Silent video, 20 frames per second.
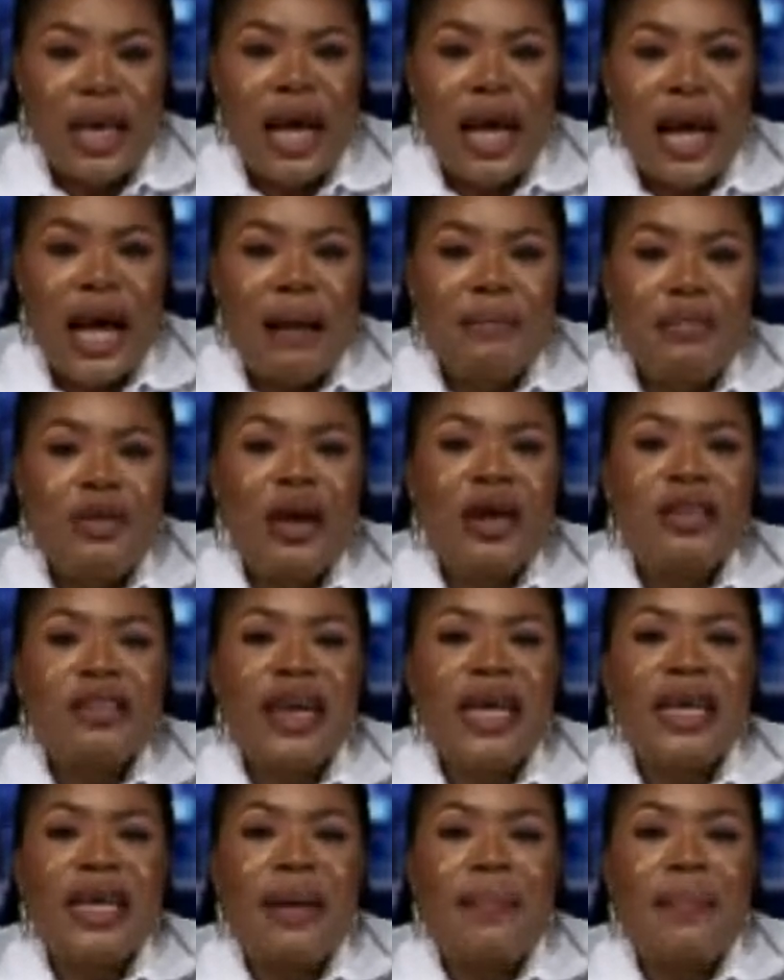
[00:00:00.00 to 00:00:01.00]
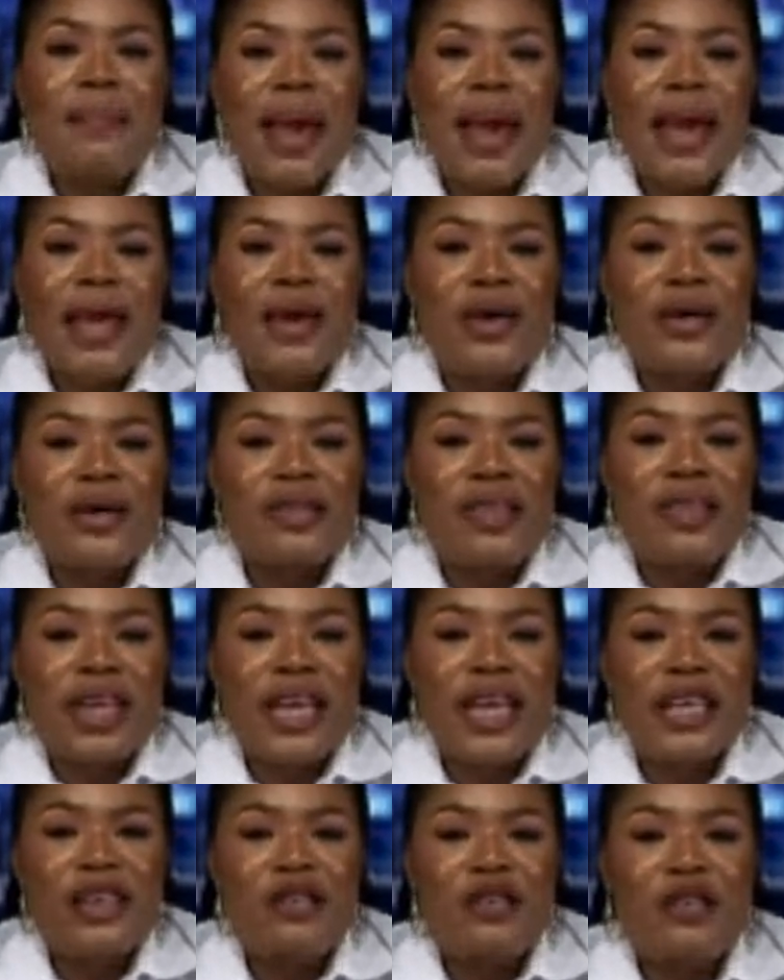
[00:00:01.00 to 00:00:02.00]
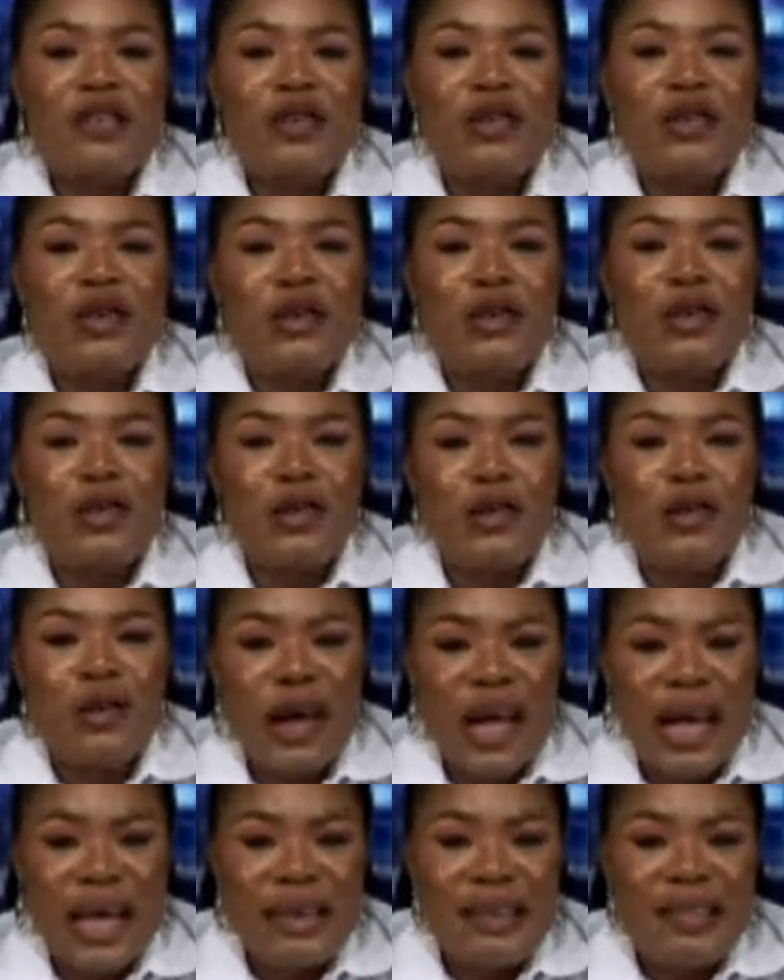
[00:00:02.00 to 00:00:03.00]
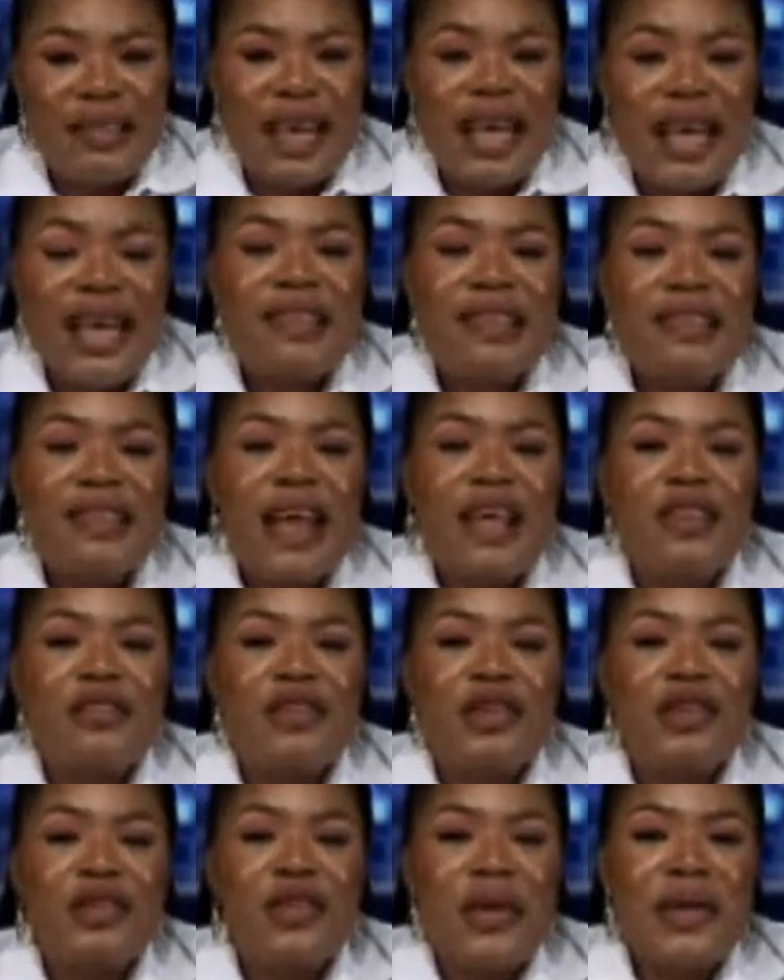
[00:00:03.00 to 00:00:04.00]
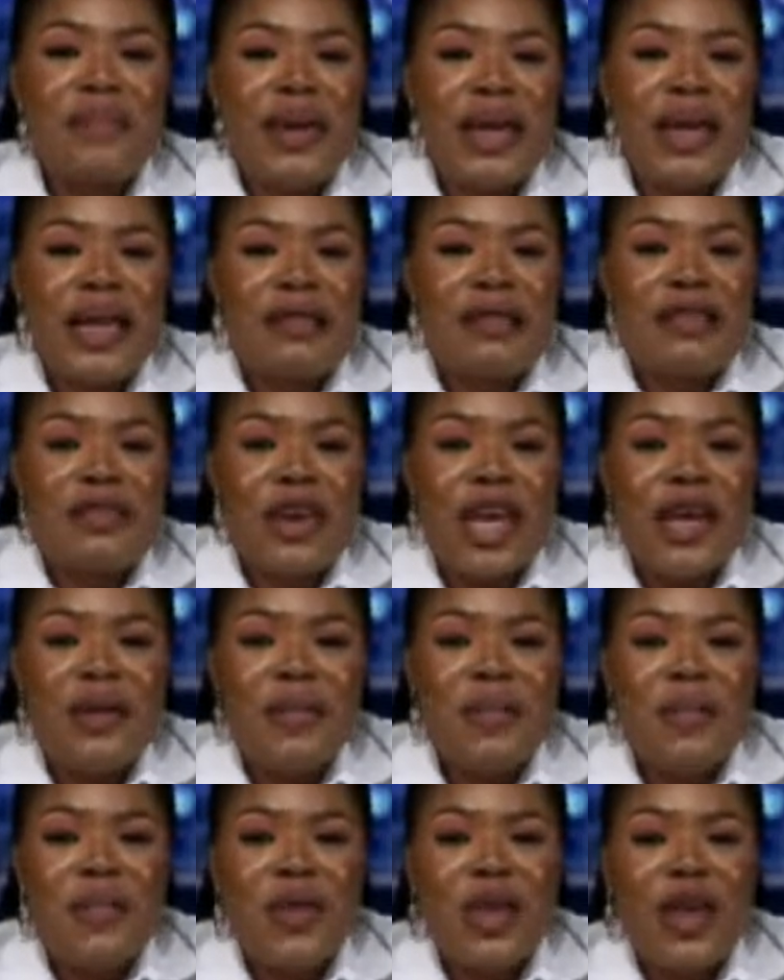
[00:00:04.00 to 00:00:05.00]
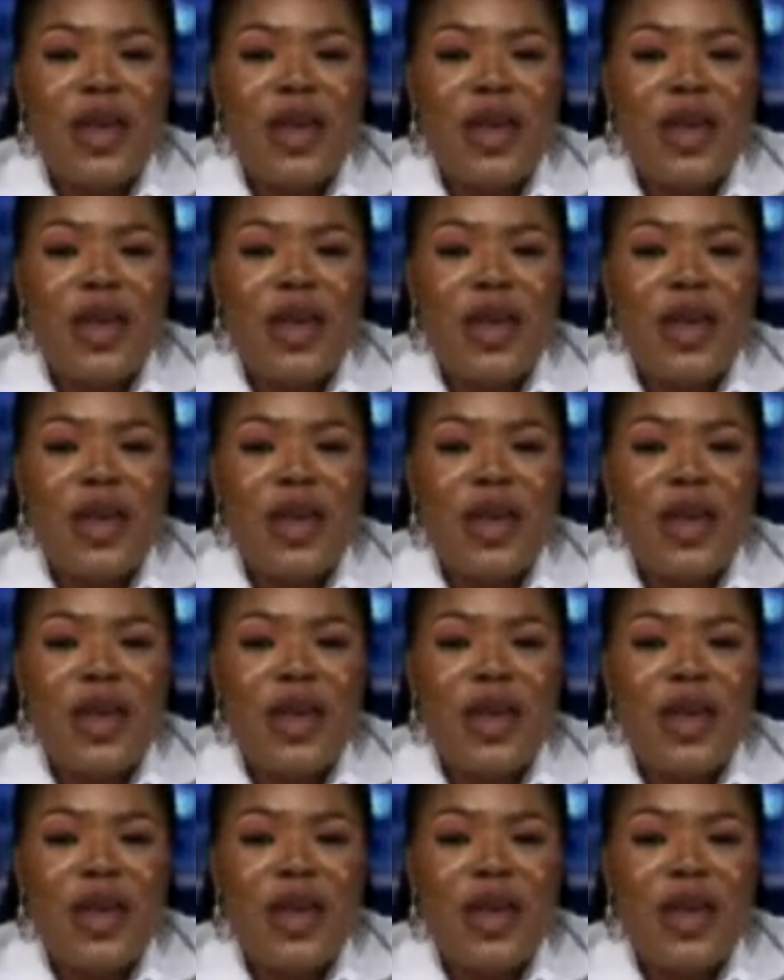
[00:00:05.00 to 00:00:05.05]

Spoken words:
Abducted mayor taken to Luhansk says Ukraine military